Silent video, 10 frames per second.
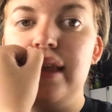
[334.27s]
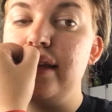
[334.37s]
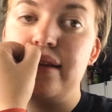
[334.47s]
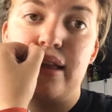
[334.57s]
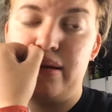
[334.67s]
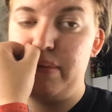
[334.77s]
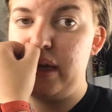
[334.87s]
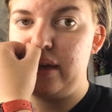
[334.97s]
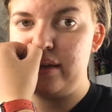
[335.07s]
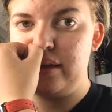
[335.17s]
these color
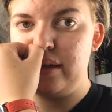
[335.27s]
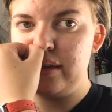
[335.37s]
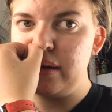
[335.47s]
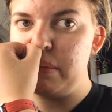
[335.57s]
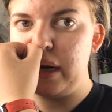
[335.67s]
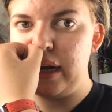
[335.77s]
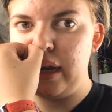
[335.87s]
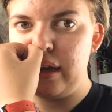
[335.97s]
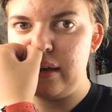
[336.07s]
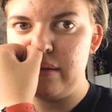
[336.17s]
pinks. They're so
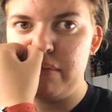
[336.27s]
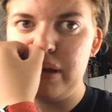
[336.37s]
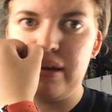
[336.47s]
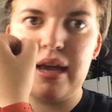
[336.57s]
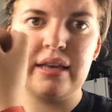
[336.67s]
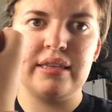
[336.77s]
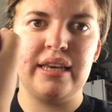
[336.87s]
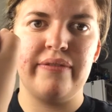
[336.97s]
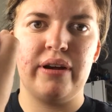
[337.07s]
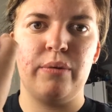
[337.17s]
pretty, but you can't
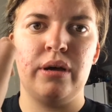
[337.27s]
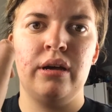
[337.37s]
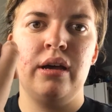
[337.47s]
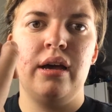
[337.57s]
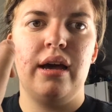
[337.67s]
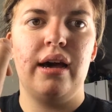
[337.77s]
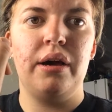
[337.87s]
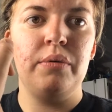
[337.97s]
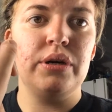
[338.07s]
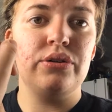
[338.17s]
see it very well.
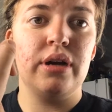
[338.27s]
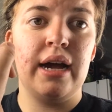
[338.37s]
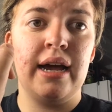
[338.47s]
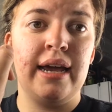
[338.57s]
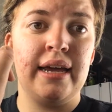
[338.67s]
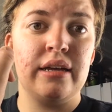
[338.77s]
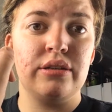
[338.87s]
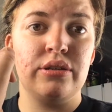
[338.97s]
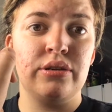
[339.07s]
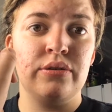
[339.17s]
I will try
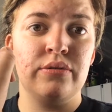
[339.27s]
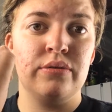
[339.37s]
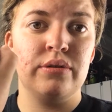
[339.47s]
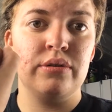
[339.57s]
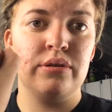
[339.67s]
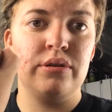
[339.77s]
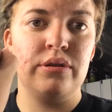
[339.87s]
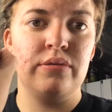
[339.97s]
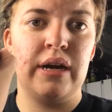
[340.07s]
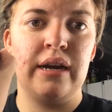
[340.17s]
to
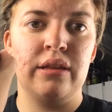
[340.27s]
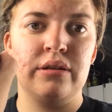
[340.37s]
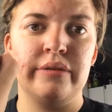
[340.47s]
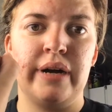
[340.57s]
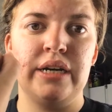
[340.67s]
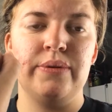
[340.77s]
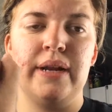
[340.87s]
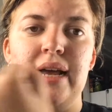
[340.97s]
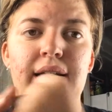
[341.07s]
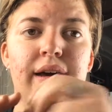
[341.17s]
do another
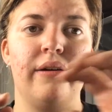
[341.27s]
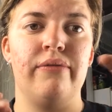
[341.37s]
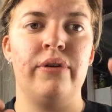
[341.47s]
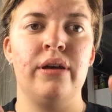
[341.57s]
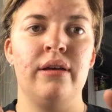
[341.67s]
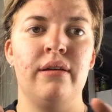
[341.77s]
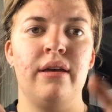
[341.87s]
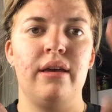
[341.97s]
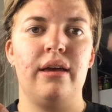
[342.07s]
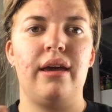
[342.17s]
swatch when I have
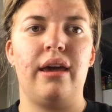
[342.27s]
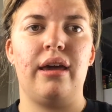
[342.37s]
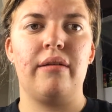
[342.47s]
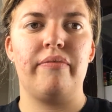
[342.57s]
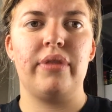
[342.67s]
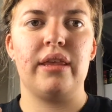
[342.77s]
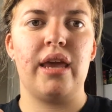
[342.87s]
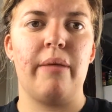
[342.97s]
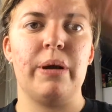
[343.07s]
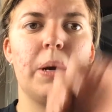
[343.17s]
a
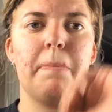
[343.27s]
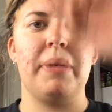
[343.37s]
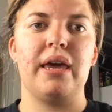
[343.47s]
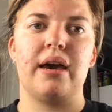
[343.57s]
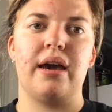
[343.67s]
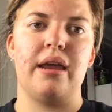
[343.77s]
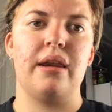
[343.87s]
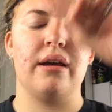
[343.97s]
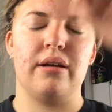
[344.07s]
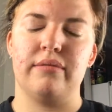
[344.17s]
camera
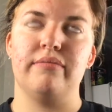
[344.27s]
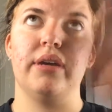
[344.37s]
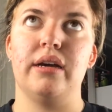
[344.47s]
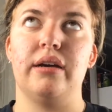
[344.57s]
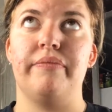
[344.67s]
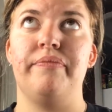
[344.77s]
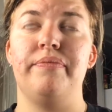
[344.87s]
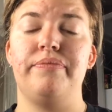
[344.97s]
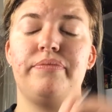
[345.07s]
behind, or a